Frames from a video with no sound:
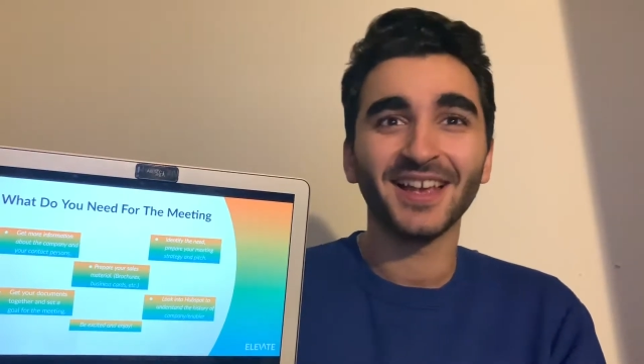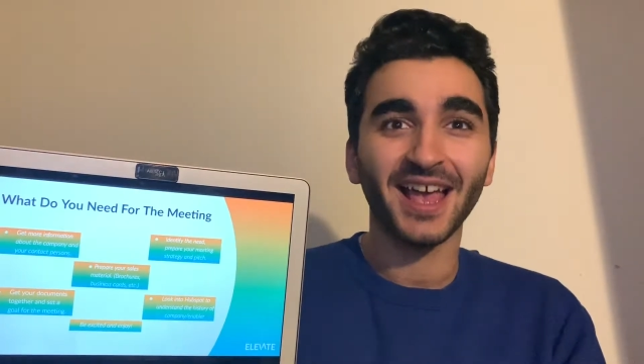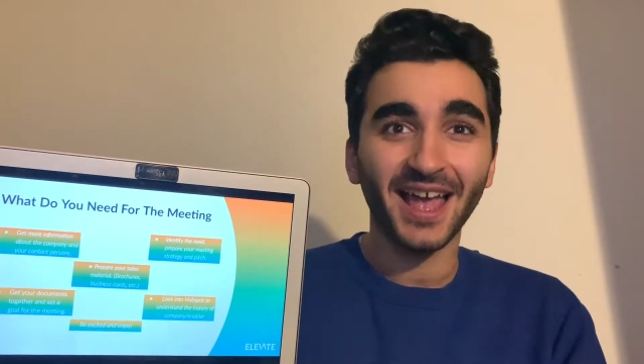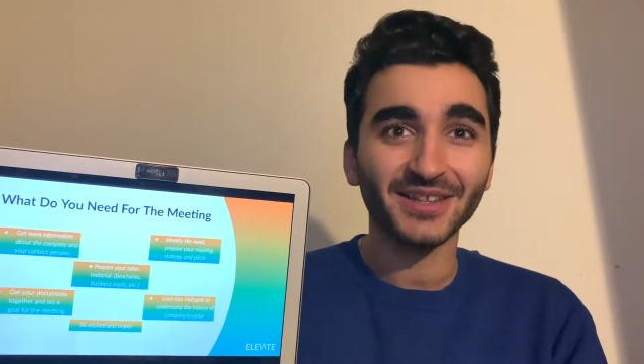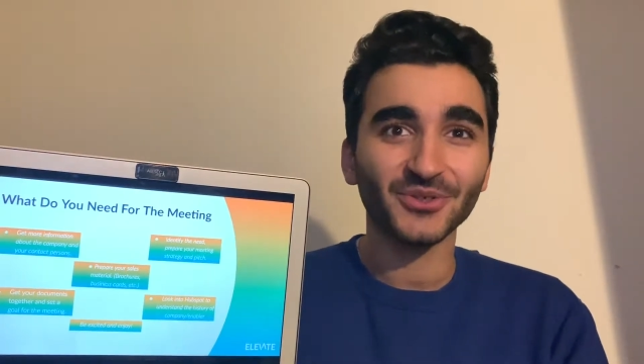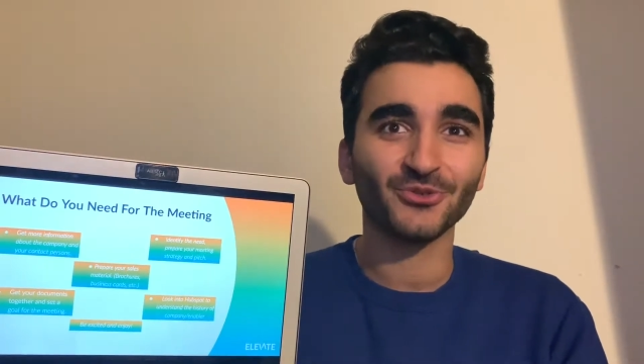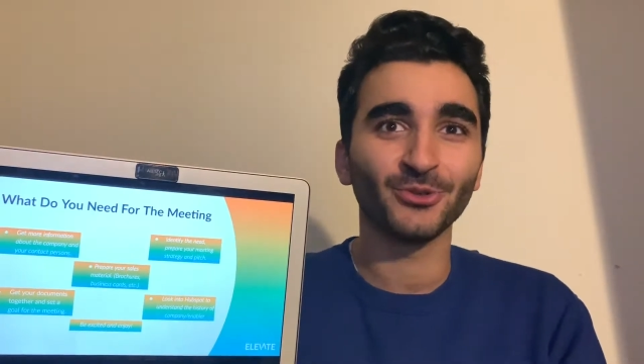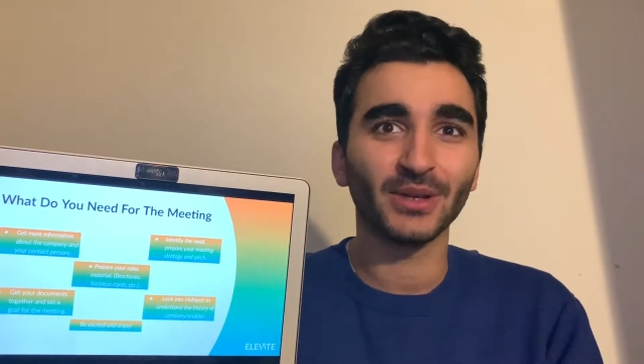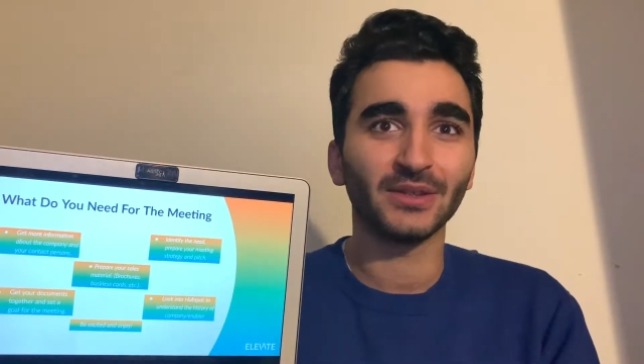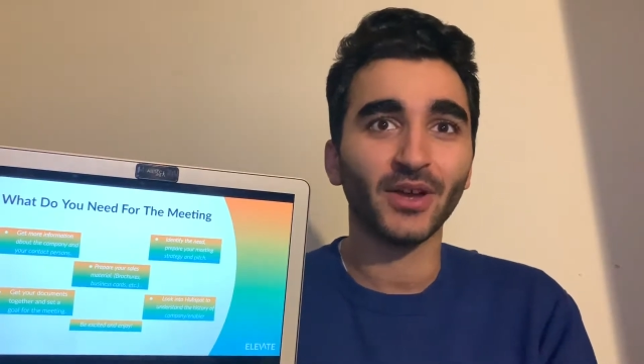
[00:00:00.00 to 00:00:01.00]
And you should
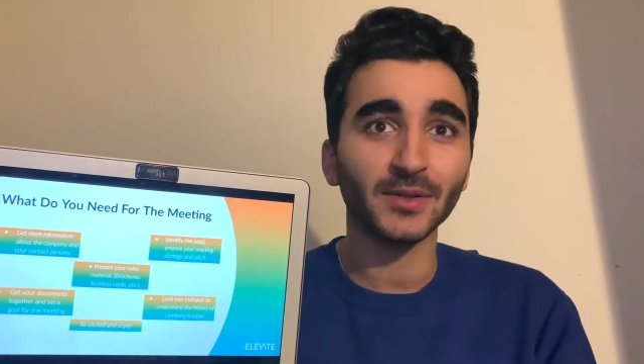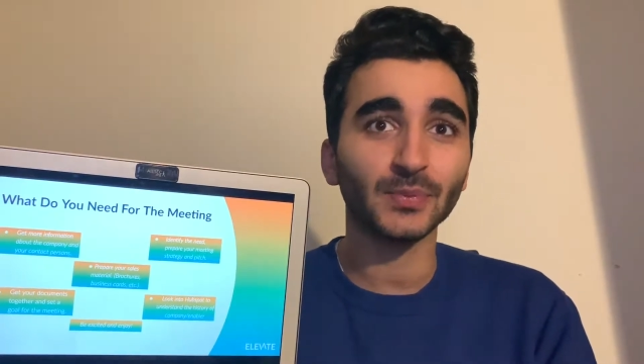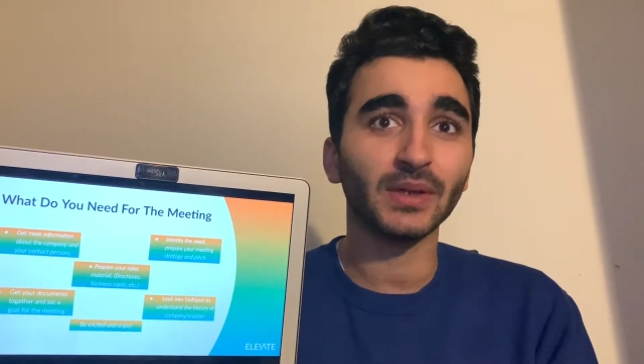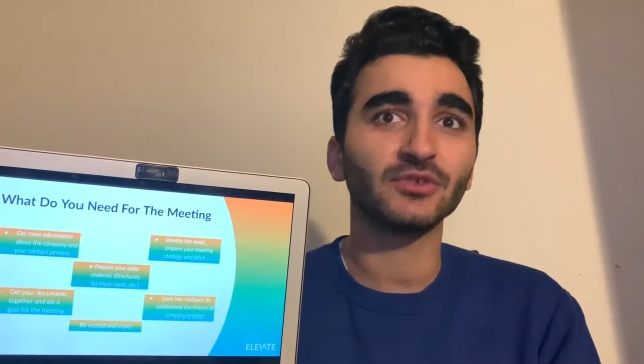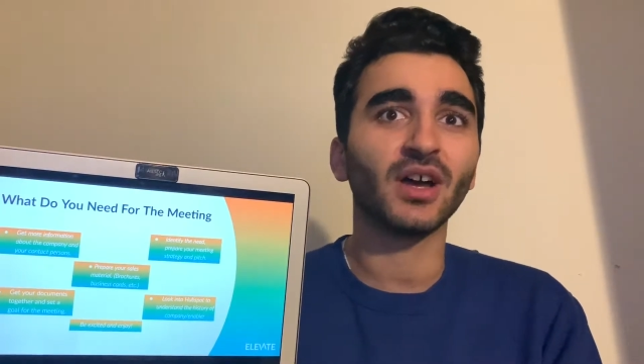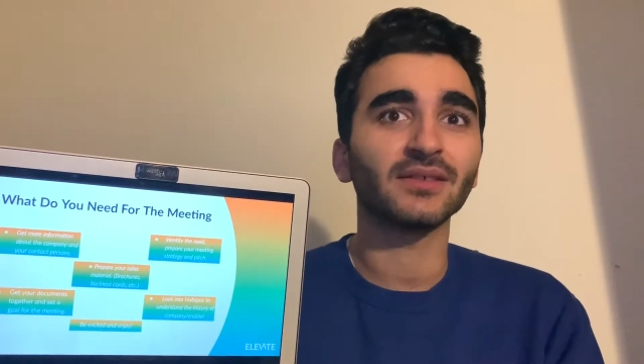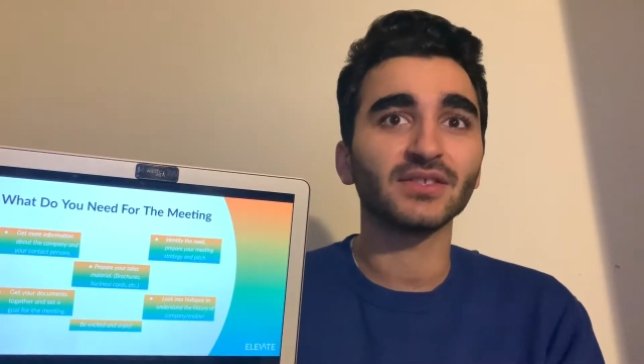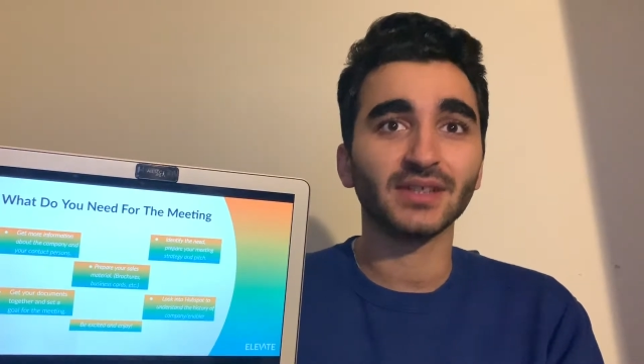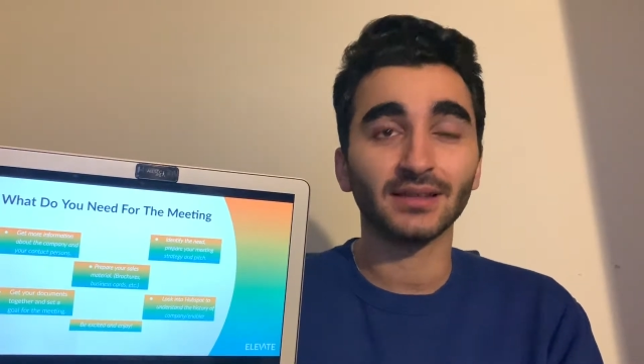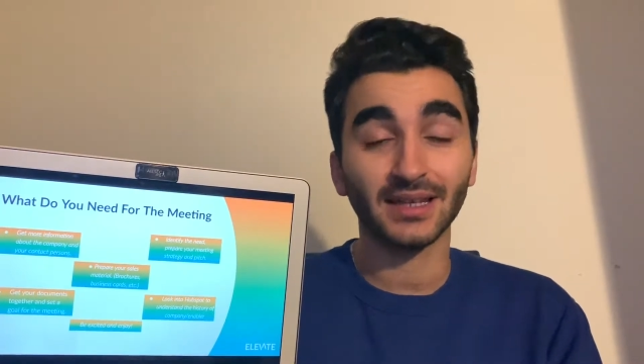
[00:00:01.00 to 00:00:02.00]
look into HubSpot to
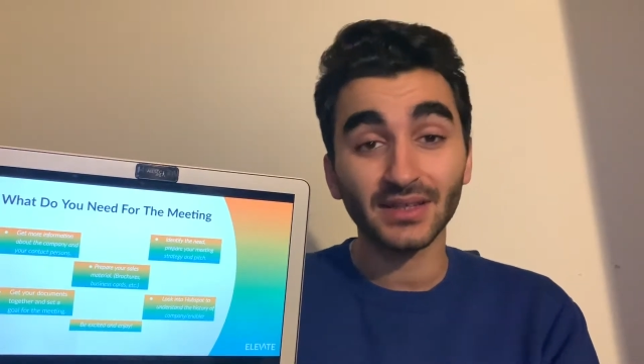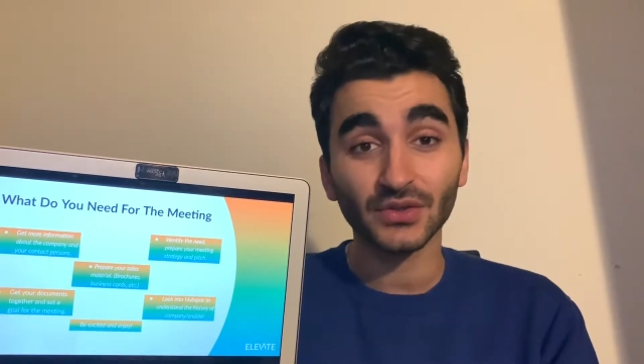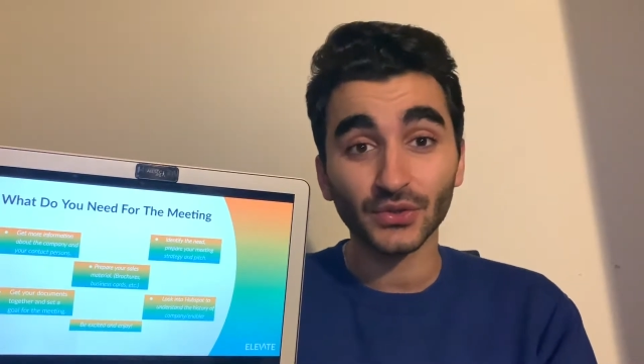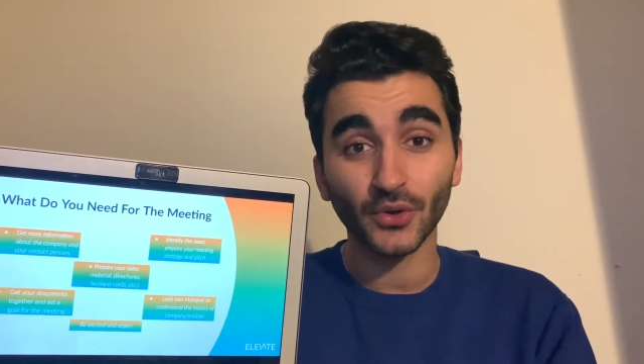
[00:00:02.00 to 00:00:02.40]
understand the history